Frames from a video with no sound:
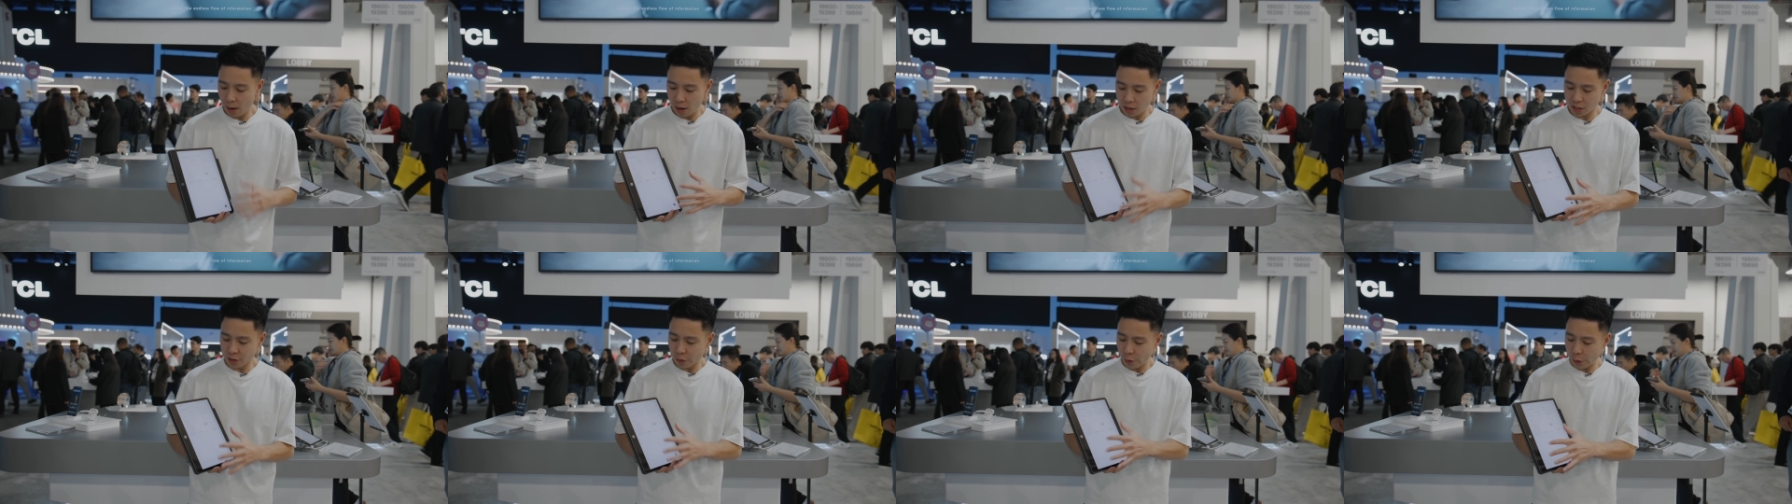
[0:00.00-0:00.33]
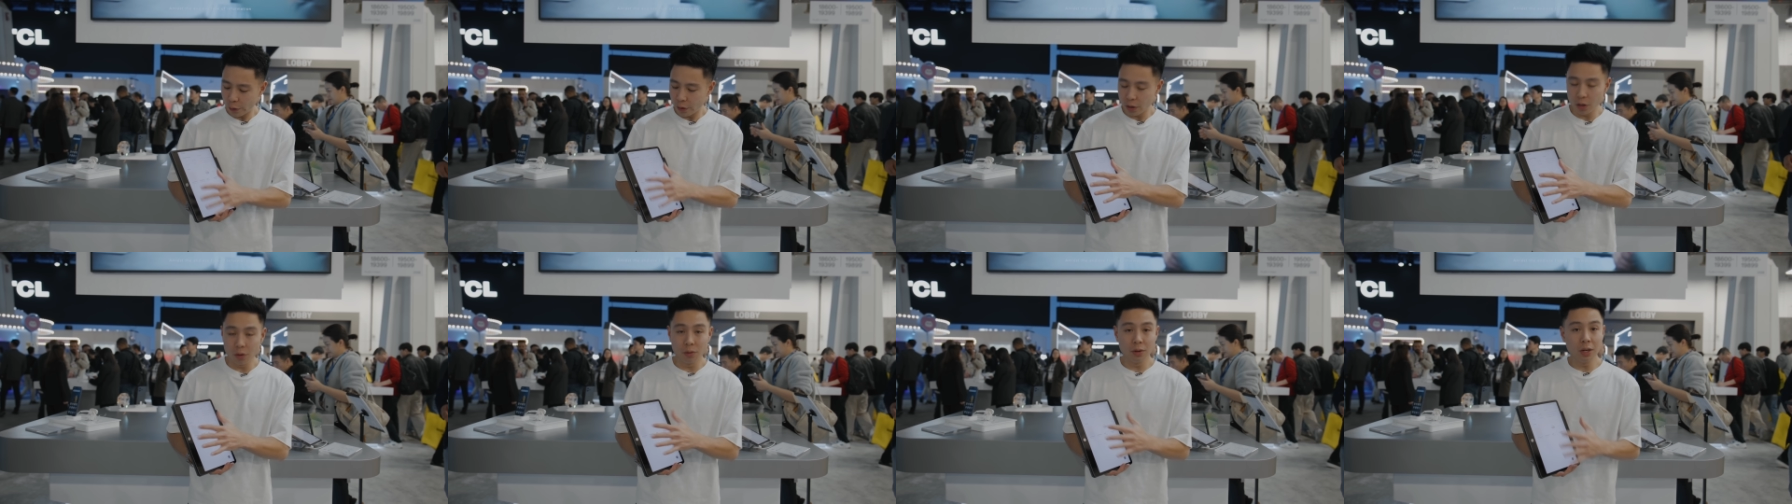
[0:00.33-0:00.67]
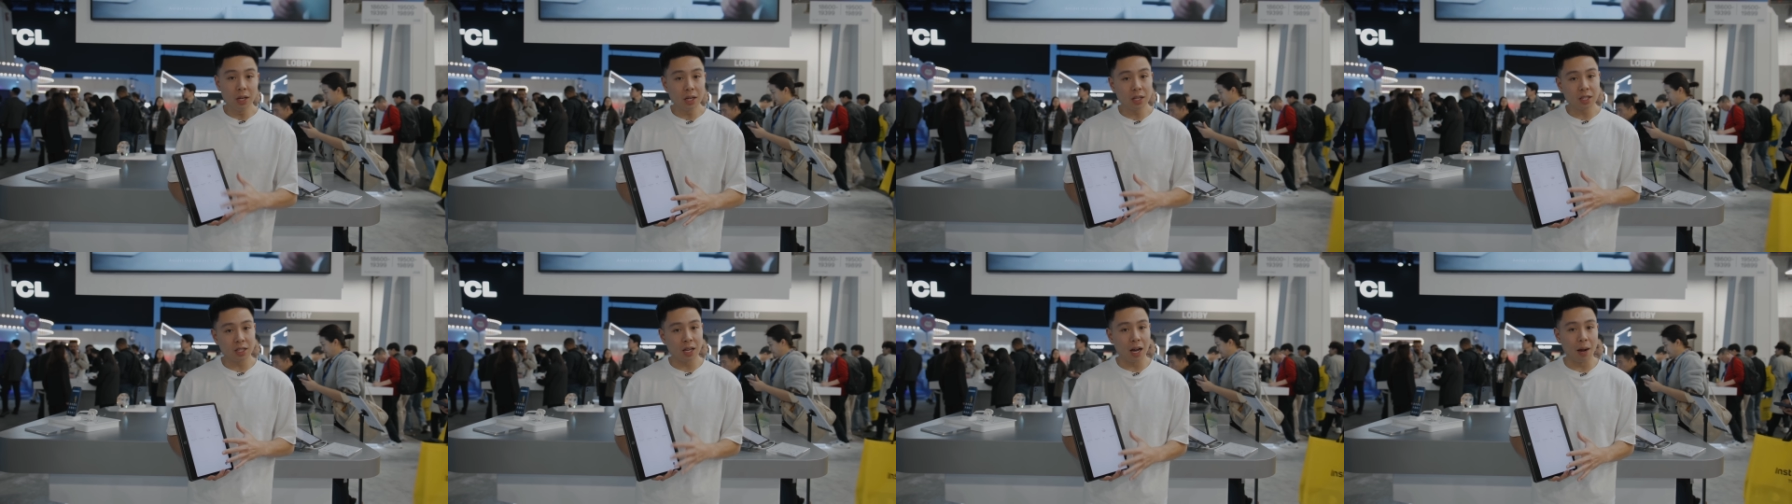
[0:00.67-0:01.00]
It's a very
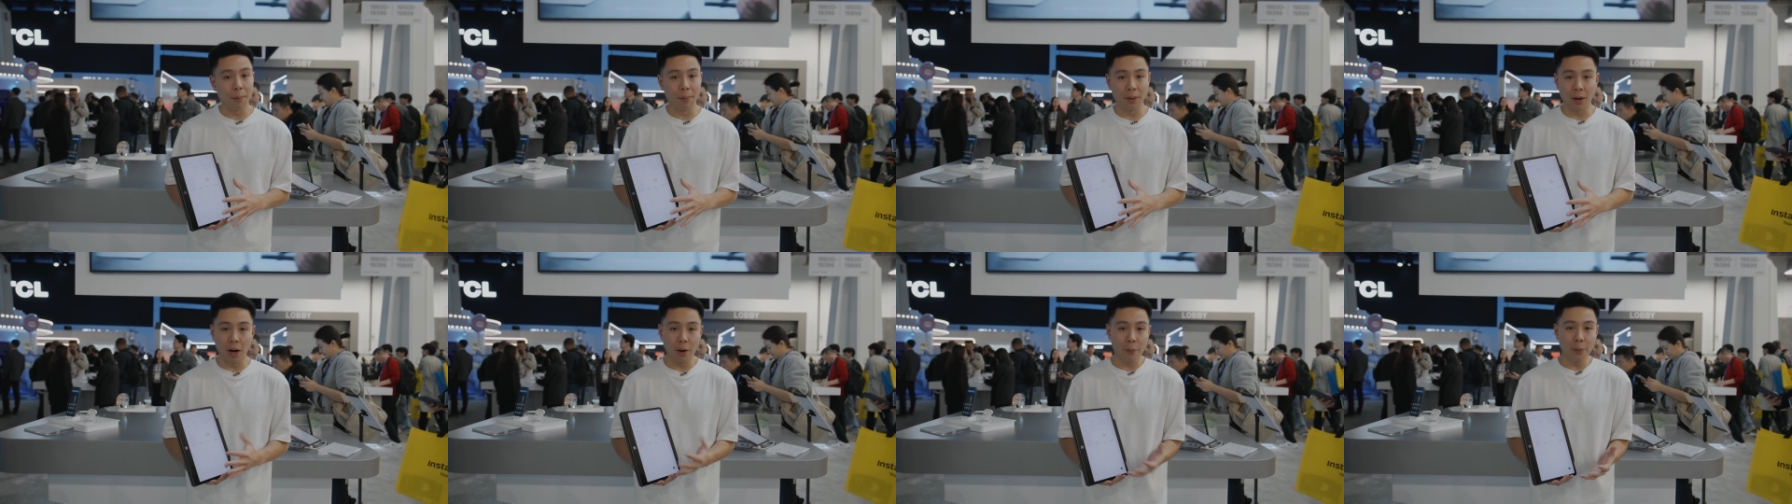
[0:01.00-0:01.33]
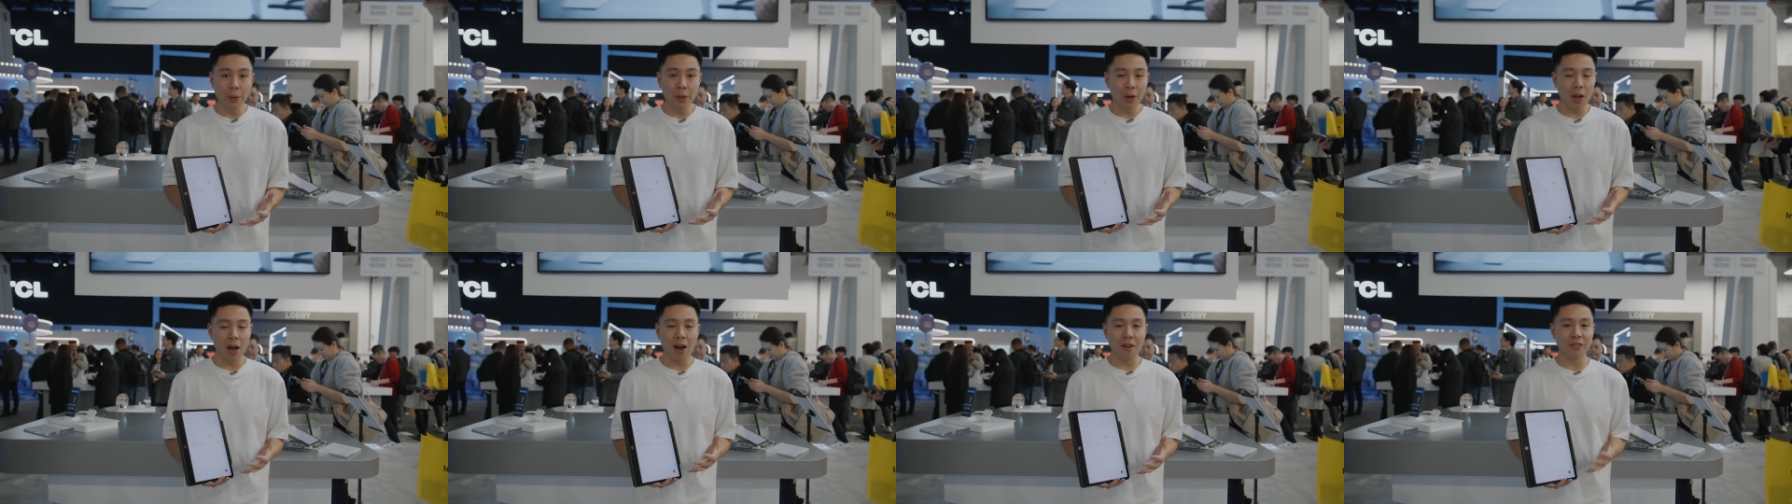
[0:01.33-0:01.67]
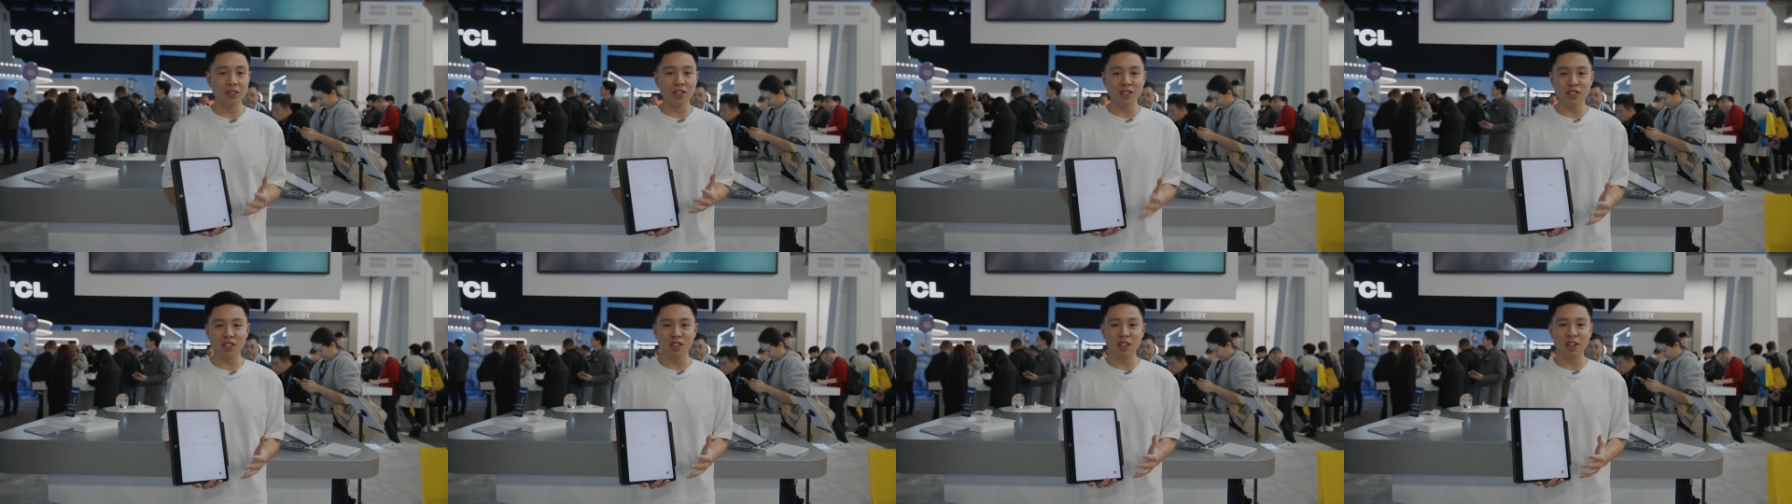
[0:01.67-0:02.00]
unique tablet. I really
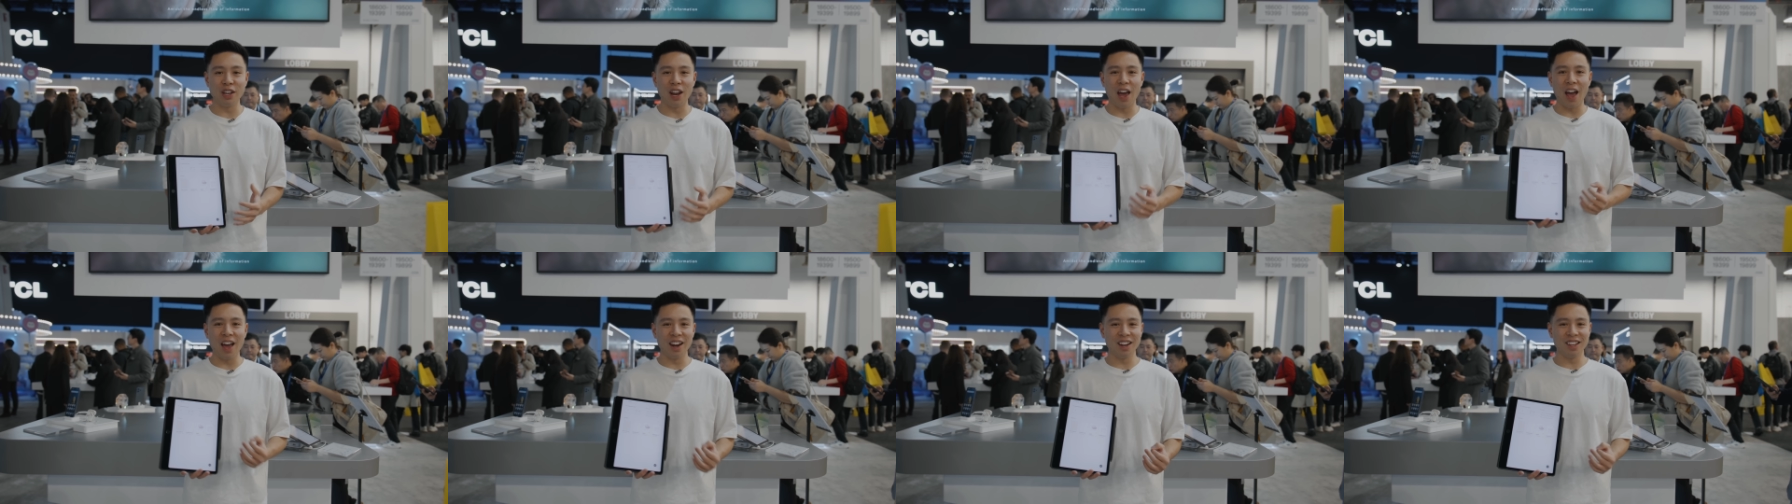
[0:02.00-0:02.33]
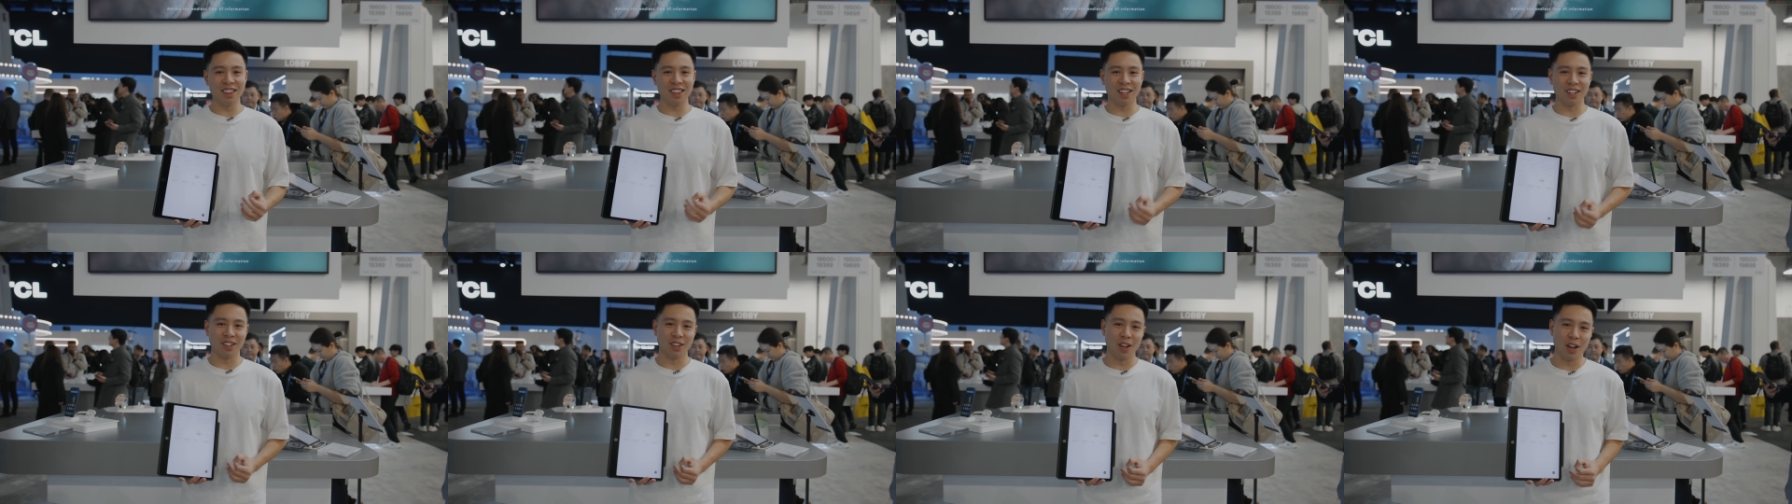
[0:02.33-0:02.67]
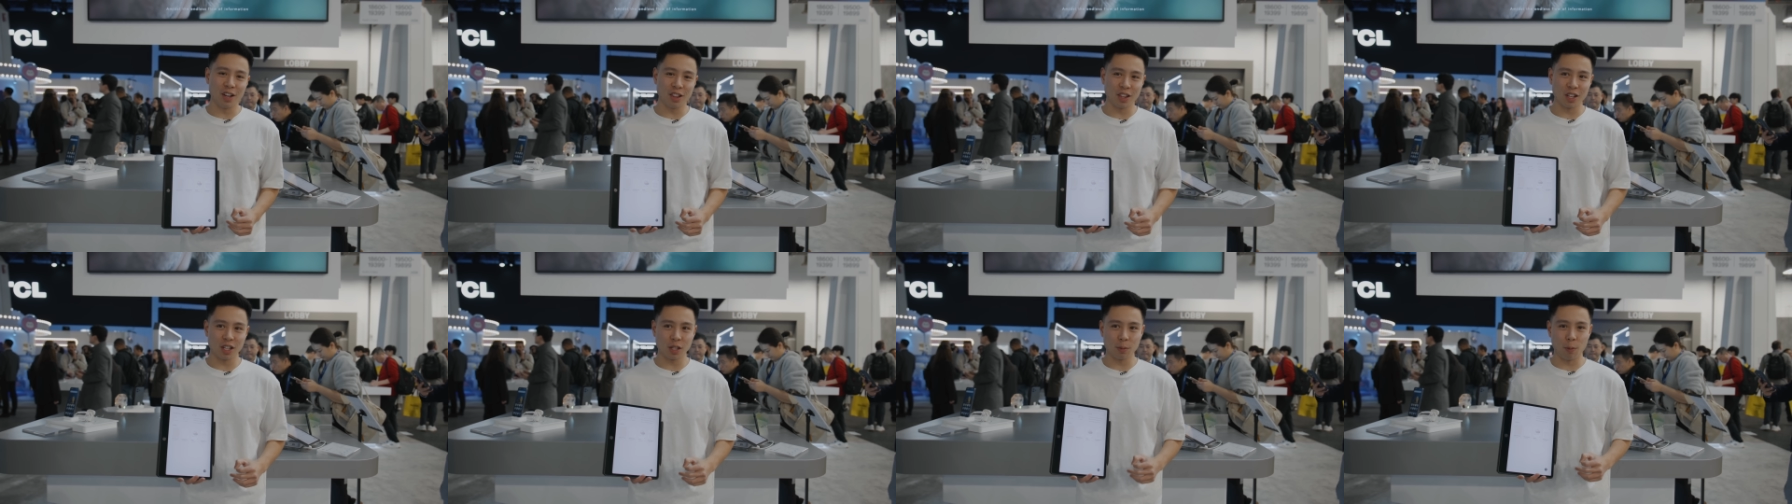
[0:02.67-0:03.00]
haven't seen anything
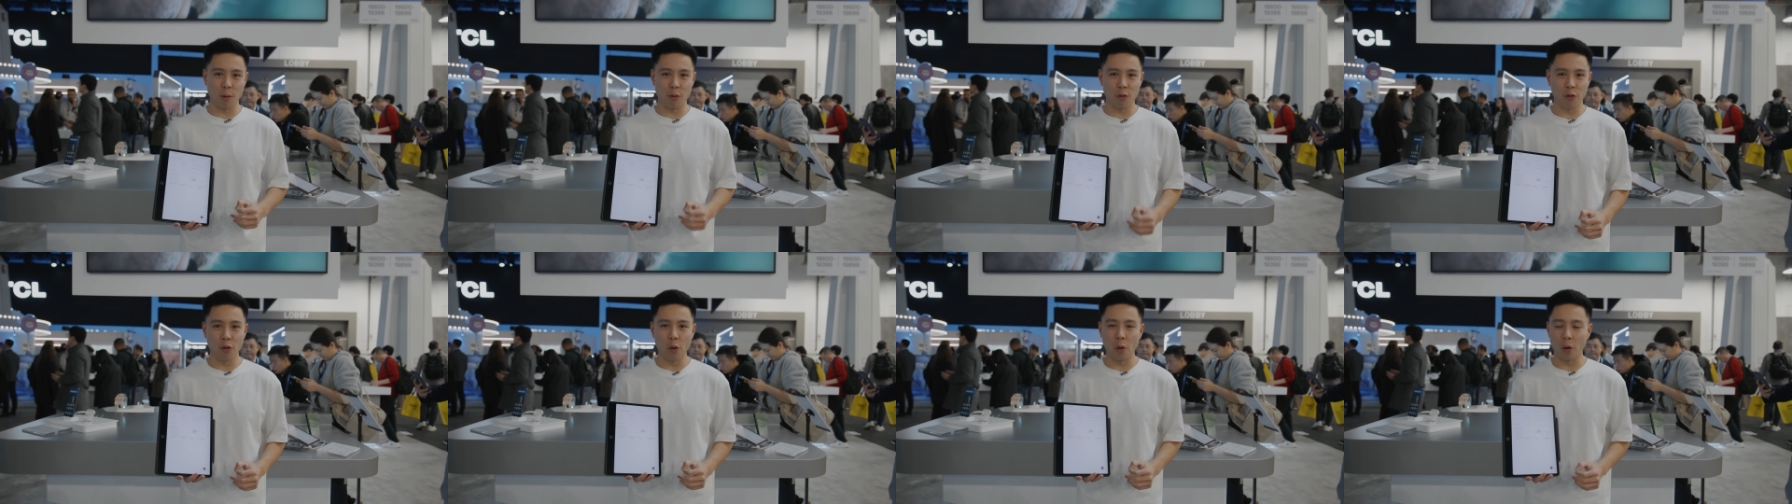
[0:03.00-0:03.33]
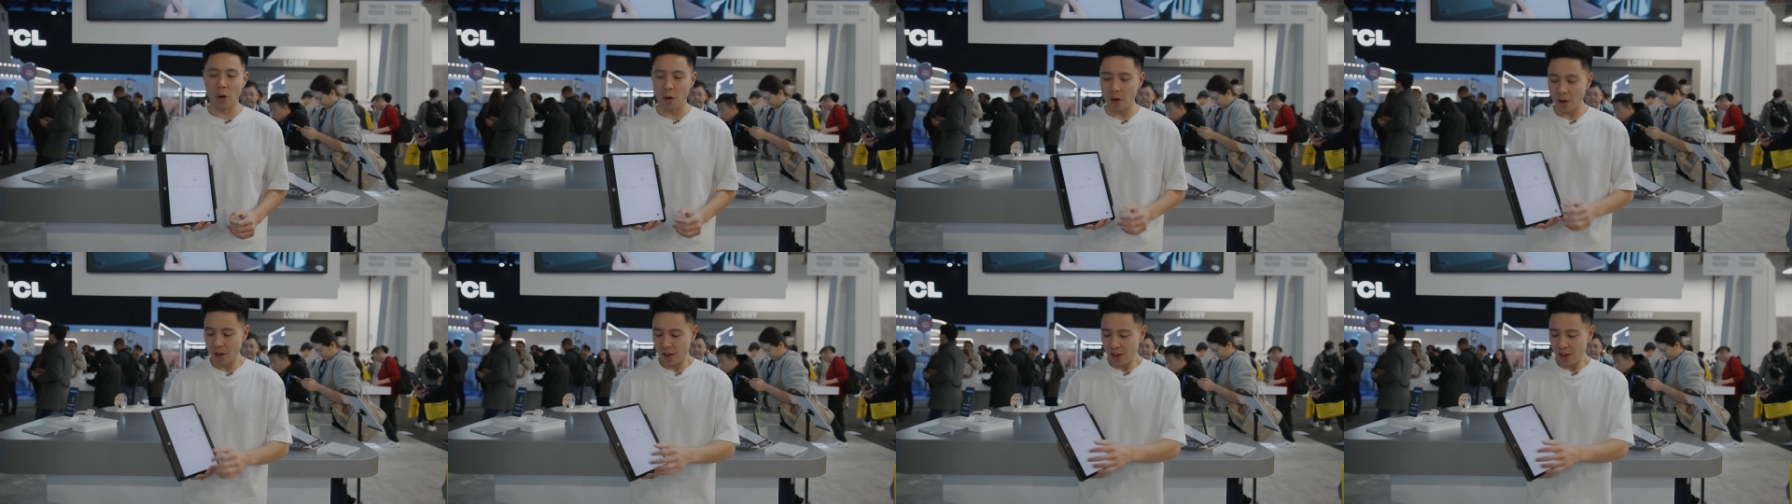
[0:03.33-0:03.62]
like this before.